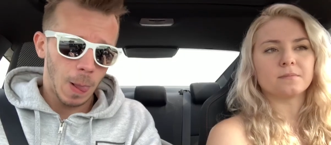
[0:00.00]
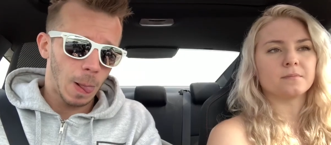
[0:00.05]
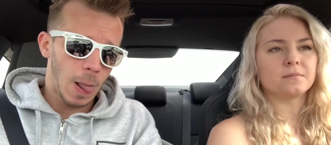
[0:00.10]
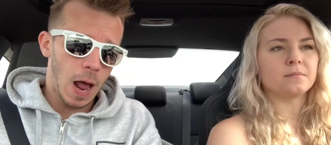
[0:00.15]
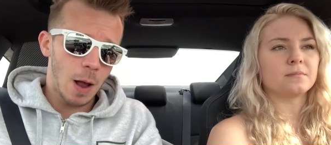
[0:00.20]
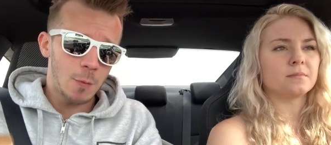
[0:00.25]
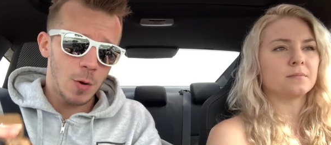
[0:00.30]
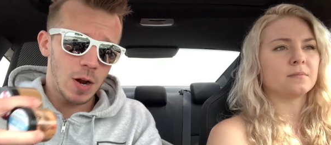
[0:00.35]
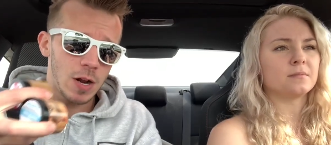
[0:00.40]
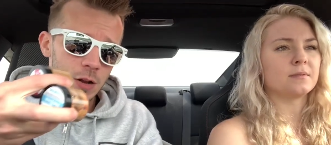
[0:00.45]

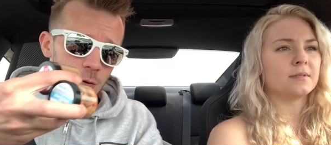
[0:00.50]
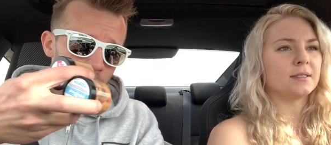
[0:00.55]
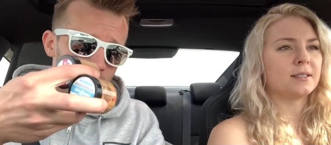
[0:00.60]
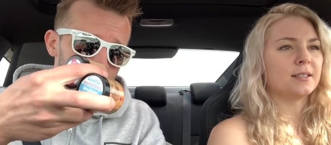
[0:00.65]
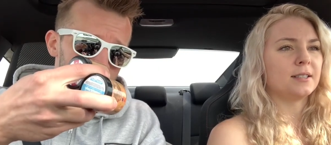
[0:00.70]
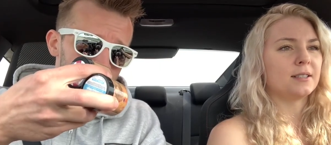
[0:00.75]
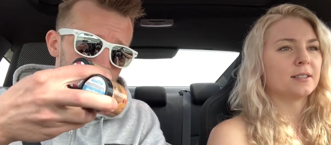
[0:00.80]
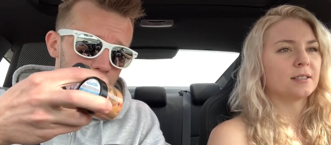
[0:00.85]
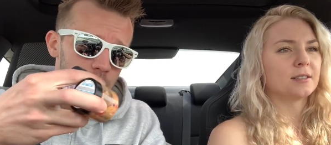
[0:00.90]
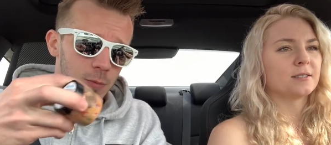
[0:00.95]
Speaker 1: I'm ready to
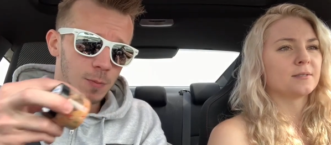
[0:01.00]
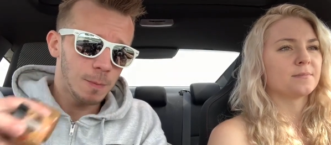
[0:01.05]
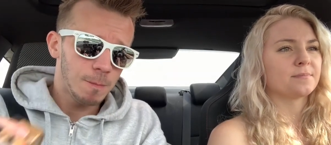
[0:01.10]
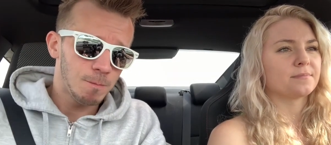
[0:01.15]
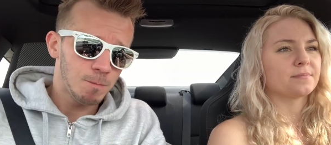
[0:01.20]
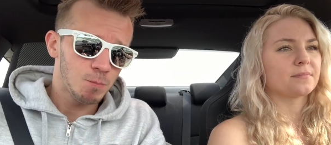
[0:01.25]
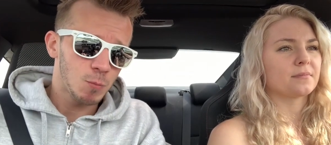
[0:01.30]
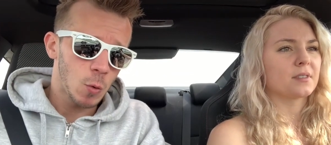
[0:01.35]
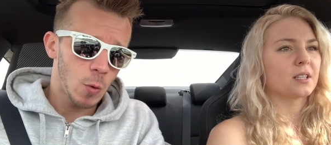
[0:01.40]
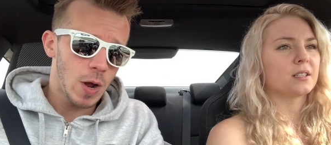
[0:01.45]
rate these.
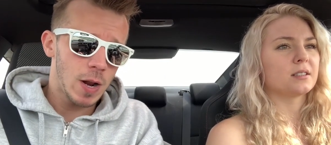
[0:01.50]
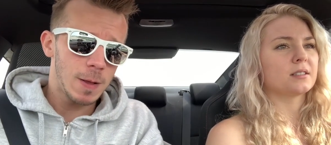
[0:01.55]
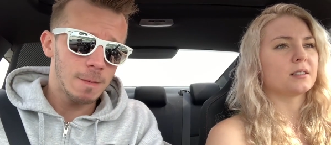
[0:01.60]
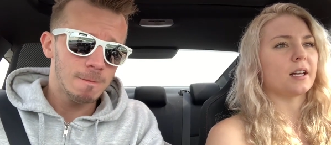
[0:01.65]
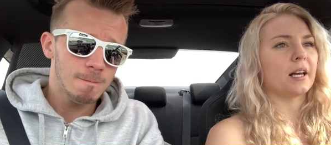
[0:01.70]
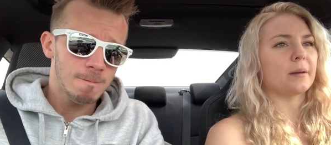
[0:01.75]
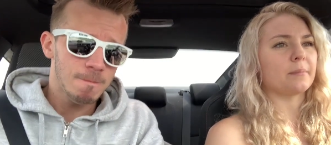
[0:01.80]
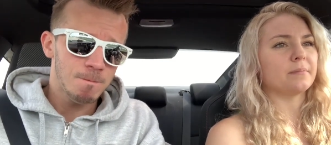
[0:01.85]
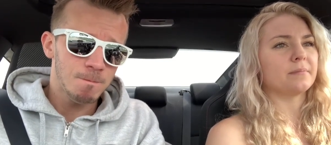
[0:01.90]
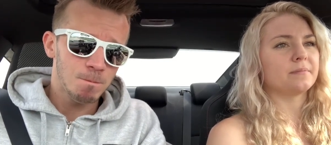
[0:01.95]
Ready?
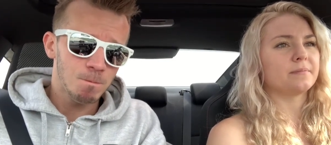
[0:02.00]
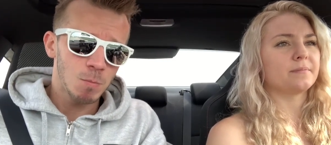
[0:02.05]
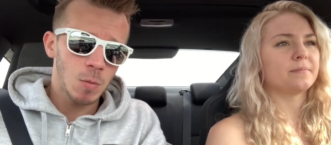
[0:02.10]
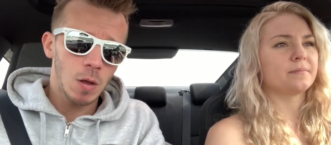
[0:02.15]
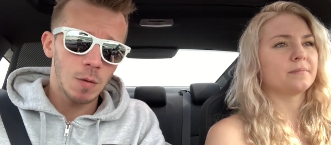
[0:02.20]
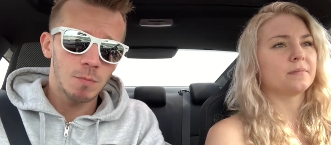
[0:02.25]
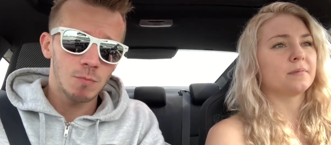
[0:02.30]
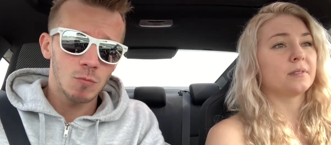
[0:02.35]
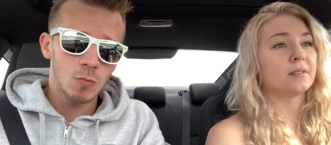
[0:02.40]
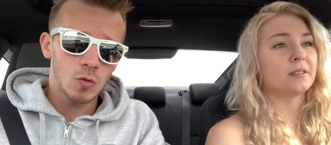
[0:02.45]
Same.
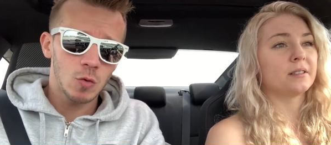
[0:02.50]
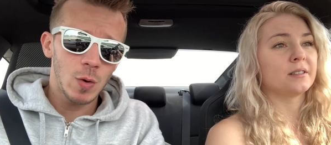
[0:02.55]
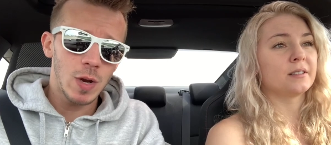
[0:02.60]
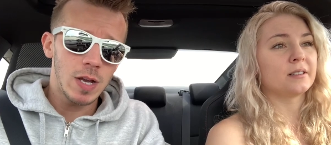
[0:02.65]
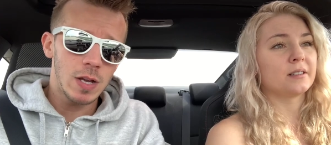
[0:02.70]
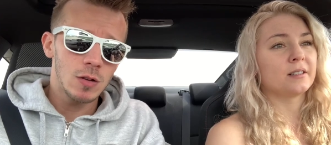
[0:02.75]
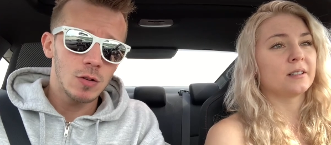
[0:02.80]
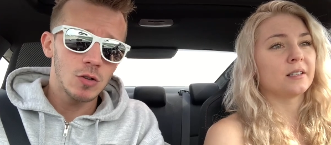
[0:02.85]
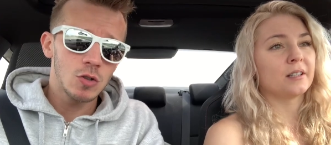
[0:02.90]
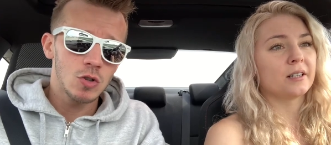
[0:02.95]
Three,
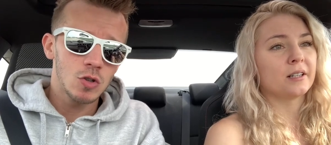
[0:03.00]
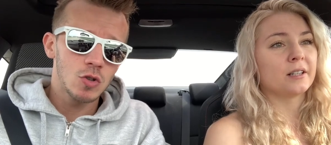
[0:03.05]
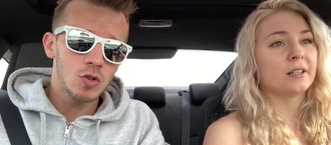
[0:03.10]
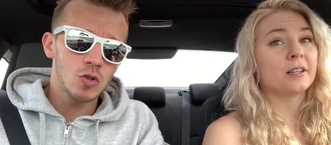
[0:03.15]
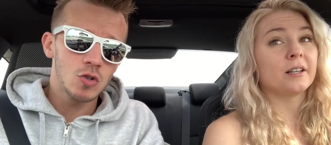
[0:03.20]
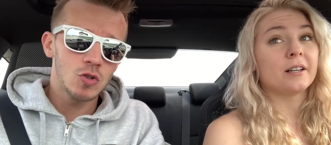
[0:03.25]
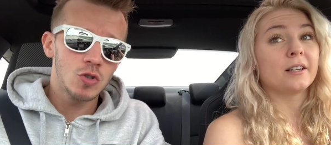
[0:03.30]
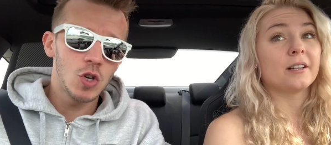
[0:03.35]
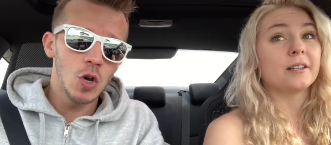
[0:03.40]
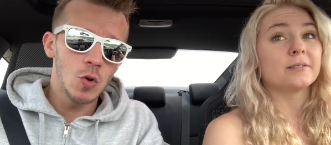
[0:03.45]

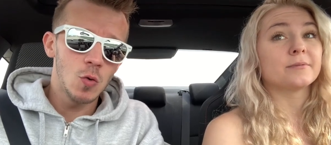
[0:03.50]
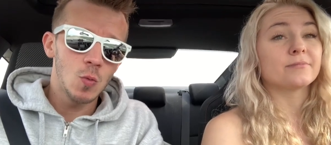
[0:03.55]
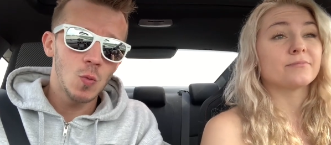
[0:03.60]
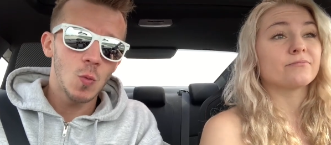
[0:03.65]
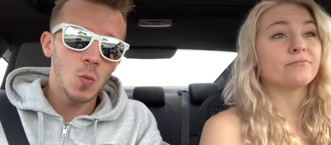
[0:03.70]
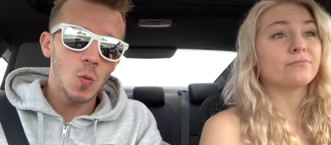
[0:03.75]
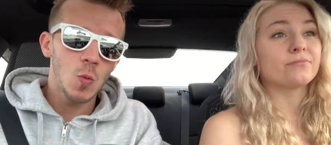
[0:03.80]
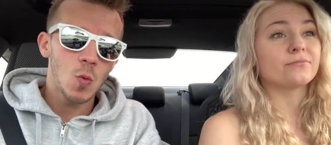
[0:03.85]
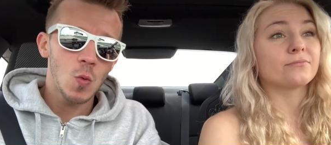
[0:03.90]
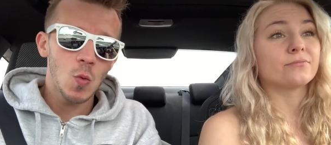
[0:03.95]
two,
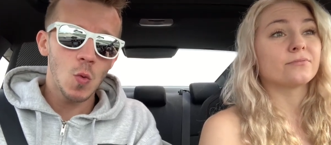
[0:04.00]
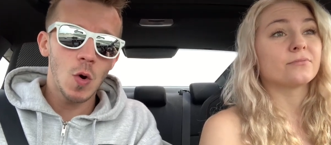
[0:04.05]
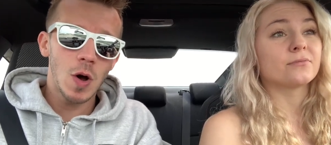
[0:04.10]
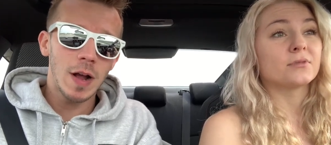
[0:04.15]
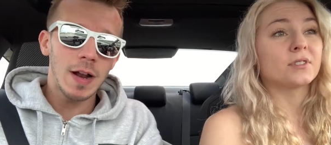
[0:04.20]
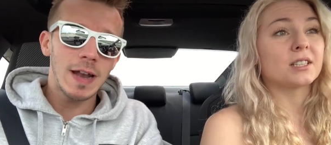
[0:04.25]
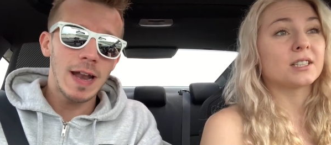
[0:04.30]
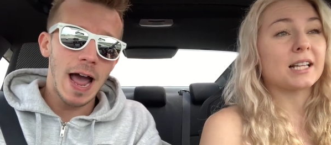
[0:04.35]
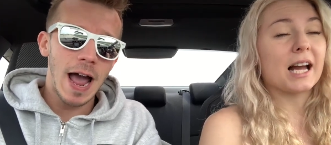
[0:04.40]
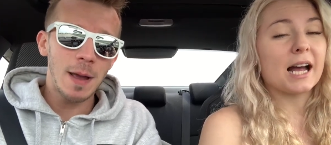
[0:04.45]

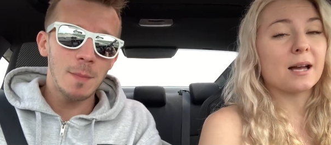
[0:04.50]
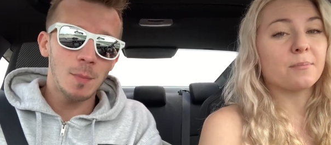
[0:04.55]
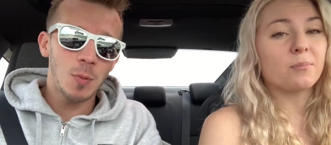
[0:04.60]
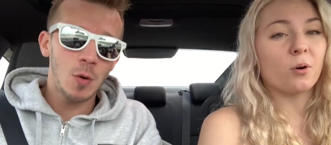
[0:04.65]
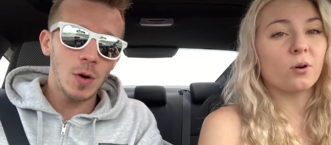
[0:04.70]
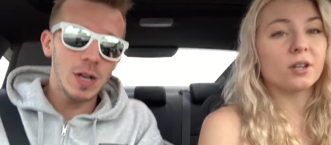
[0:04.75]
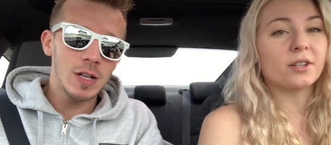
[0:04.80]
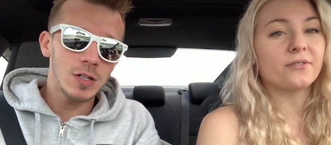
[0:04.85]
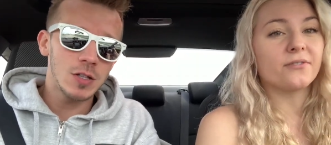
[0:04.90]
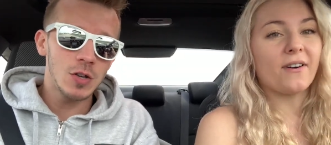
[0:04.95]
one. Nine
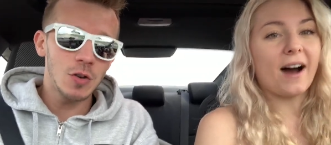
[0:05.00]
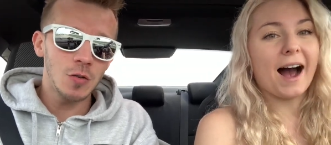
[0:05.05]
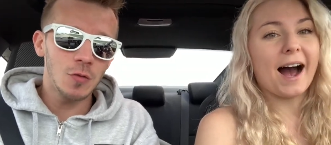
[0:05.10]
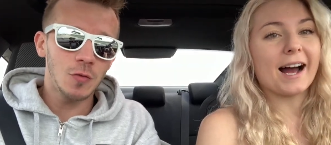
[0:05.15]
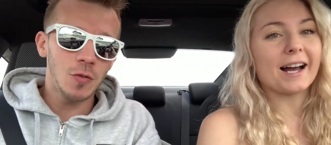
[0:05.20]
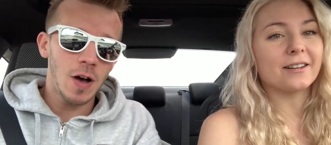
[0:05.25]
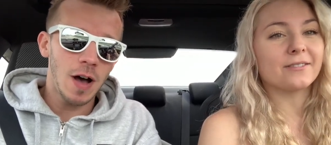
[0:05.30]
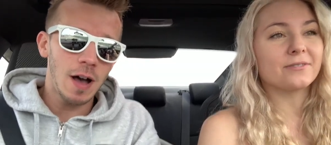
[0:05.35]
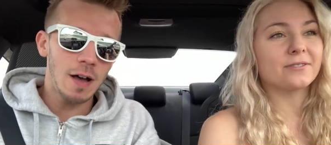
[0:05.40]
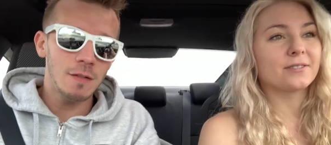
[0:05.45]
point two
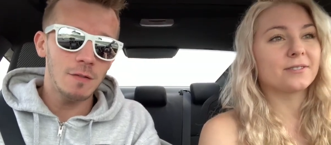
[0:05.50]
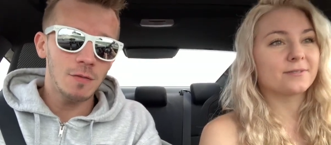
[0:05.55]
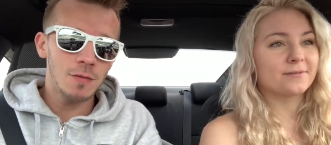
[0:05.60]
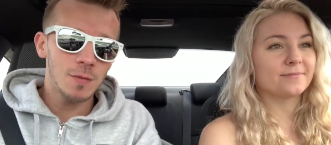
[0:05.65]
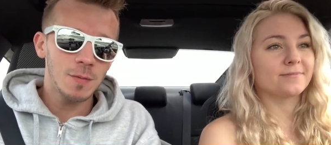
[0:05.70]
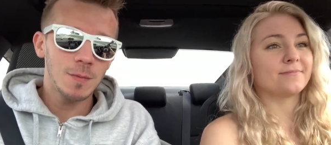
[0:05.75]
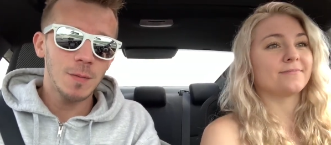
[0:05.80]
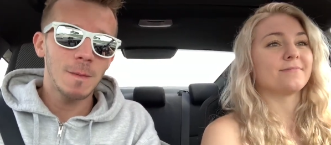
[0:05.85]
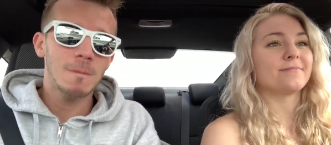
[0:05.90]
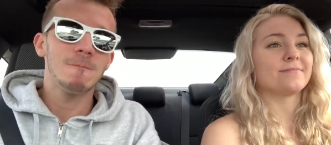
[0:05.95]
five.
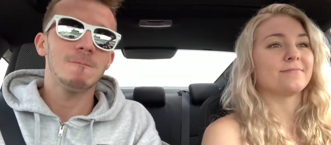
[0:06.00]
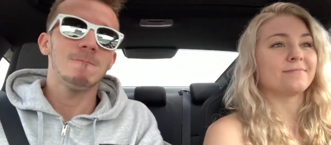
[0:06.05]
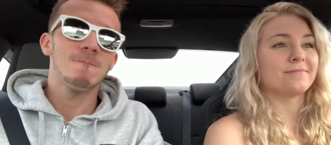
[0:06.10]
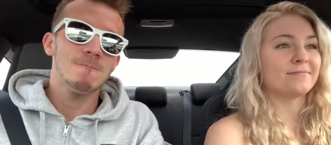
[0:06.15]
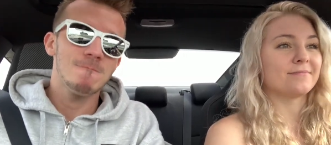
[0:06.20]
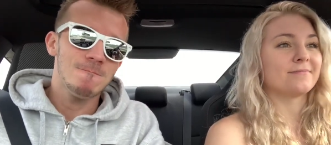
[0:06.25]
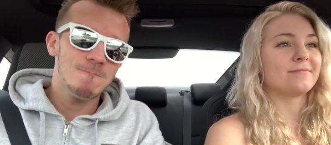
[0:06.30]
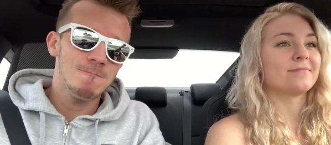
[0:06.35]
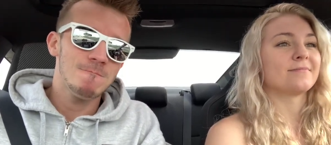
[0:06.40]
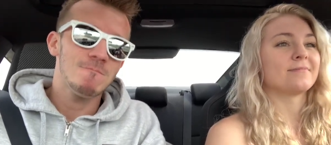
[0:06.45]

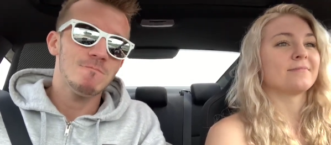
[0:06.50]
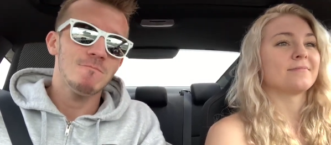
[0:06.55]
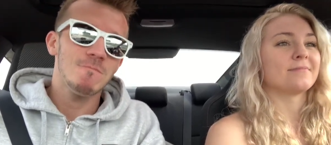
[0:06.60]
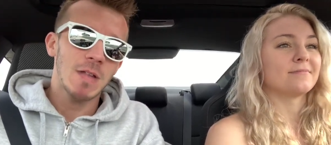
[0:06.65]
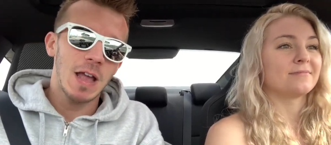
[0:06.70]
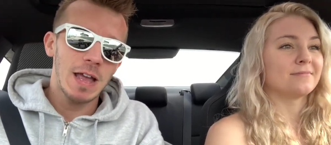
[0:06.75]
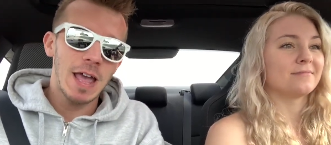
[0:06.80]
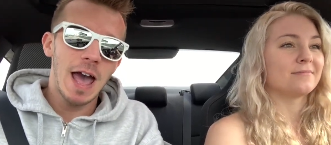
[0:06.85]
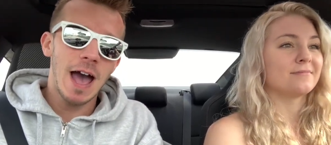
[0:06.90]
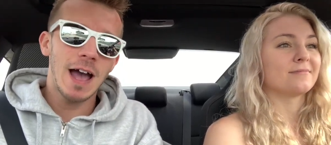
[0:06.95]

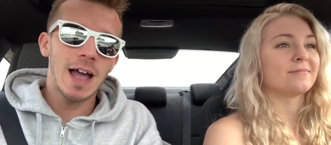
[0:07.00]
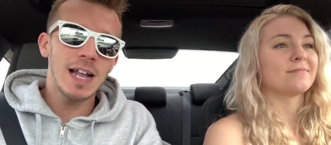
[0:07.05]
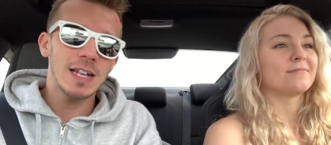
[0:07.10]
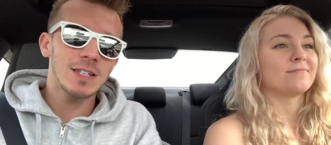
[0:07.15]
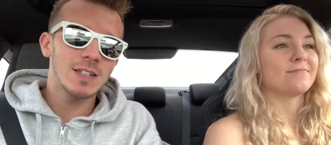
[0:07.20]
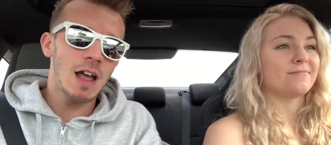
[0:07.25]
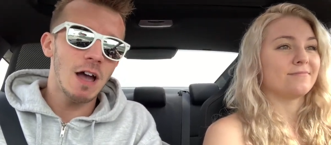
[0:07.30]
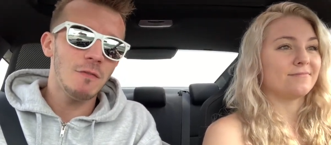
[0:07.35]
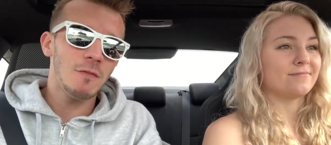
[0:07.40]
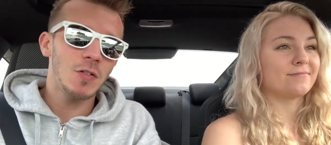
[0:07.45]
Yeah,
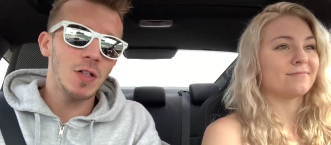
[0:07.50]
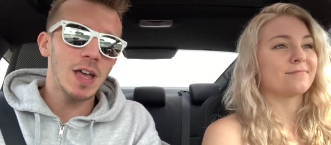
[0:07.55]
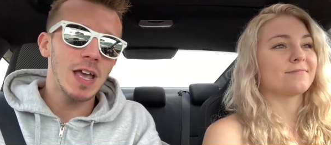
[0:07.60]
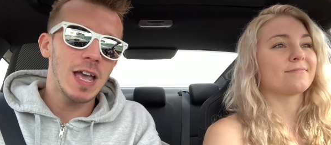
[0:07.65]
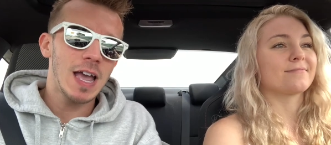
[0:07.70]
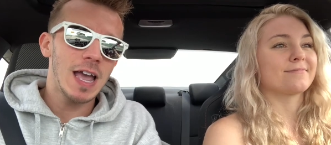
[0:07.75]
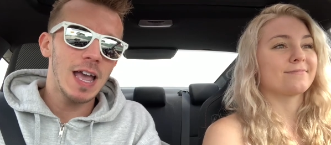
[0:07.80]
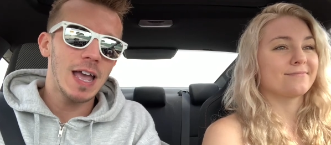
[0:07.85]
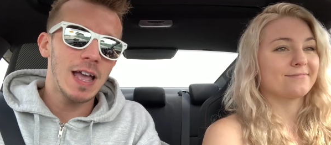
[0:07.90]
it's definitely